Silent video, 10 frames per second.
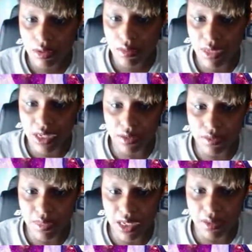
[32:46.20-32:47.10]

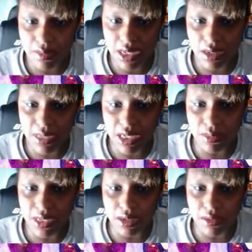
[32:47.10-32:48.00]
Medium, medium, medium,
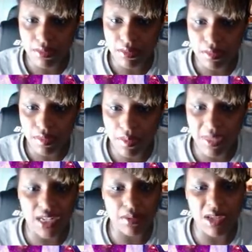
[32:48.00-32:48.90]
medium, medium.
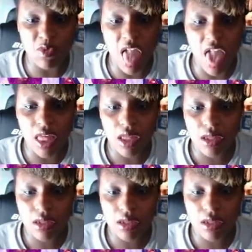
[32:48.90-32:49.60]
Meat, me, what?